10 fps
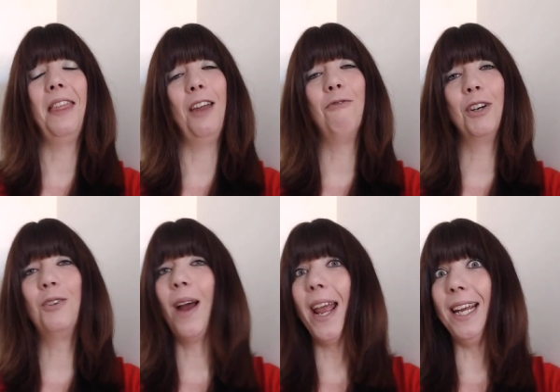then
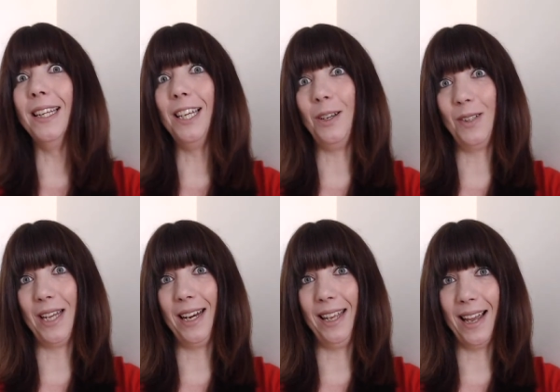regretting that you
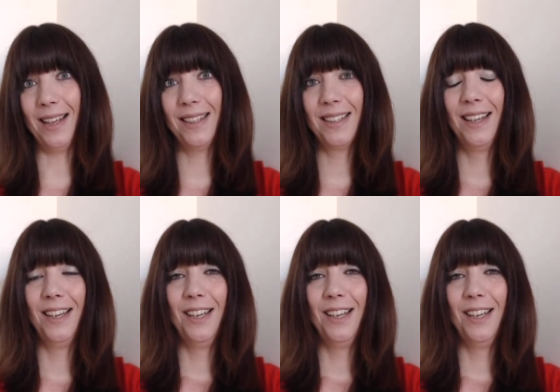said yes.